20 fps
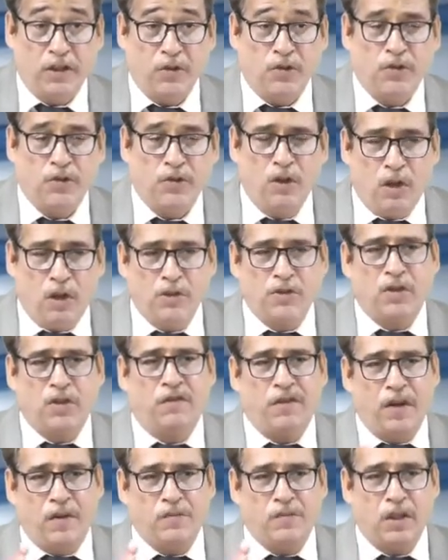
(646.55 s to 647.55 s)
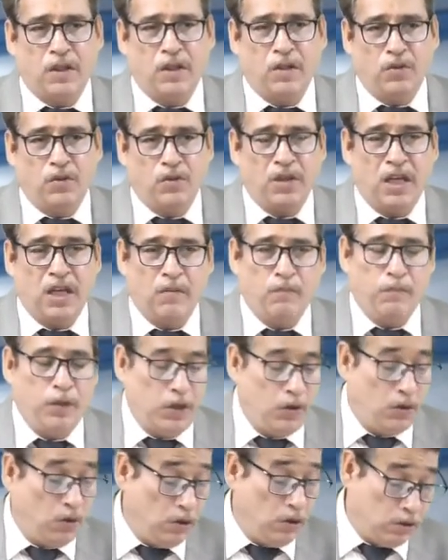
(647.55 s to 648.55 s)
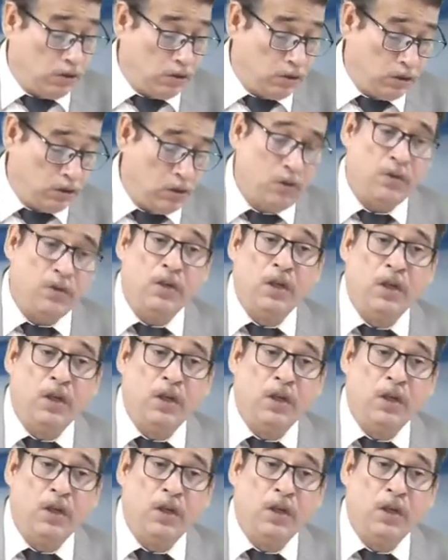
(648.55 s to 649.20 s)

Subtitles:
So lots of MCQs have been also thrown